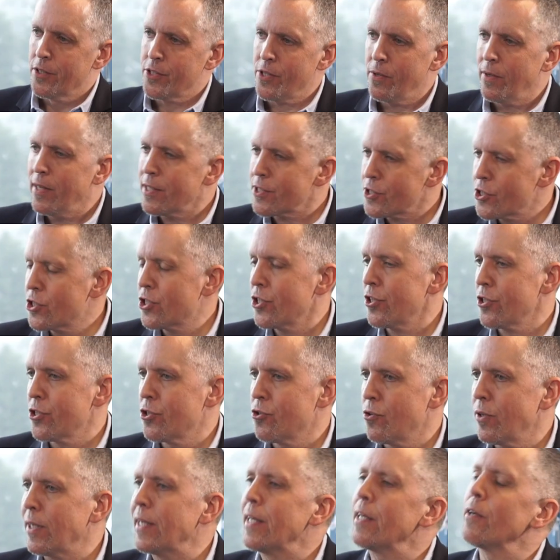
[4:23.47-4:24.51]
So let's
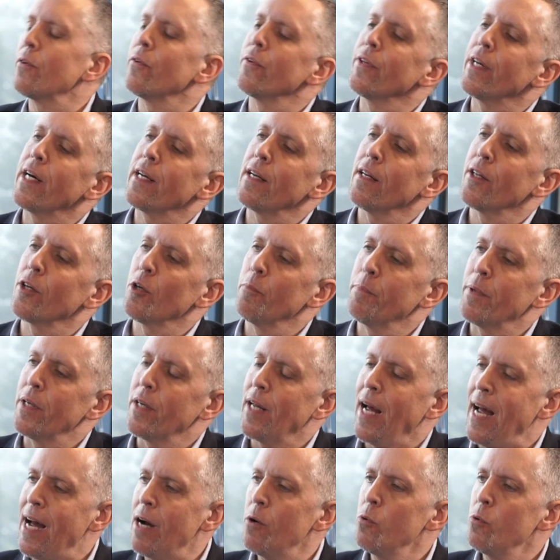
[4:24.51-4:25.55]
just drill in on that a little bit.
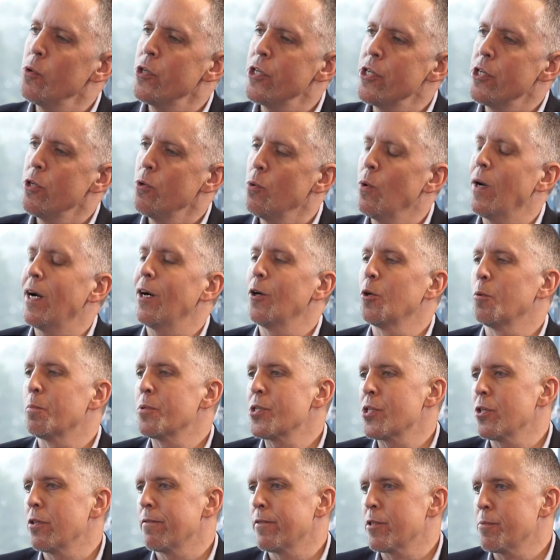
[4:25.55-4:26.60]
How do you help
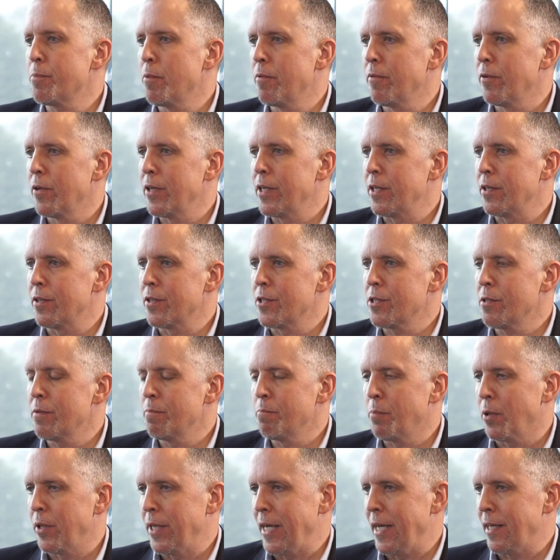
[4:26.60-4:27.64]
service providers
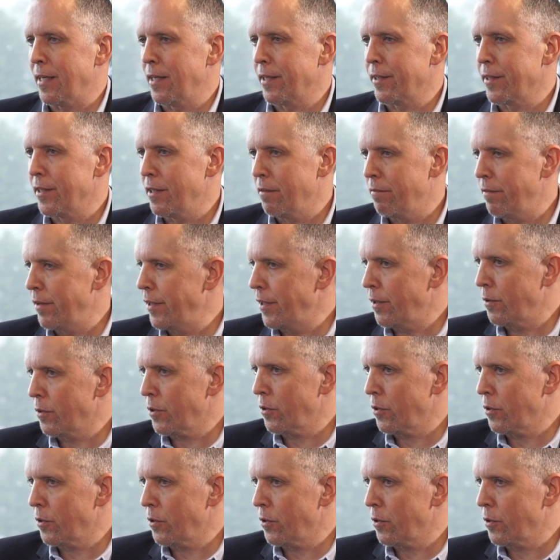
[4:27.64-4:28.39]
by handling their video